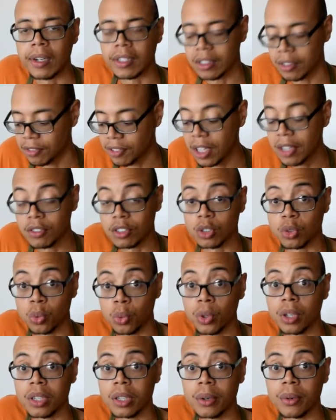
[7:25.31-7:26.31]
right, the flavor's
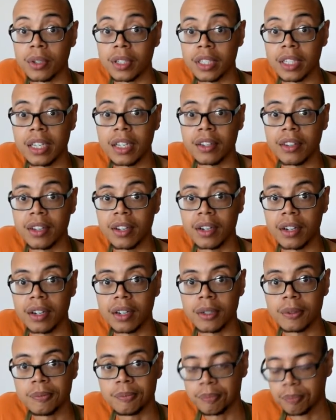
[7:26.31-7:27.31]
really, really in
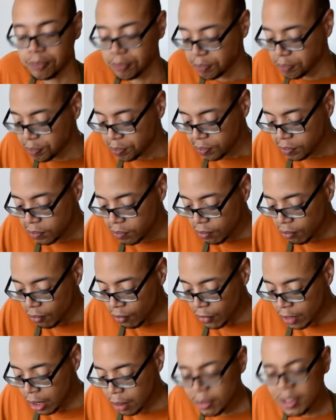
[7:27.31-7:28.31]
there.
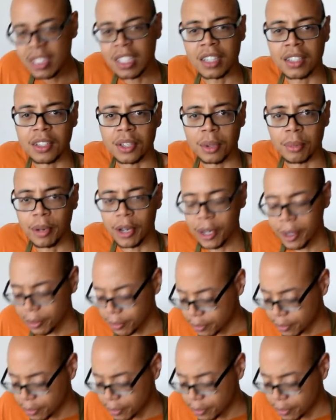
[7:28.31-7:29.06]
Let me take another bite.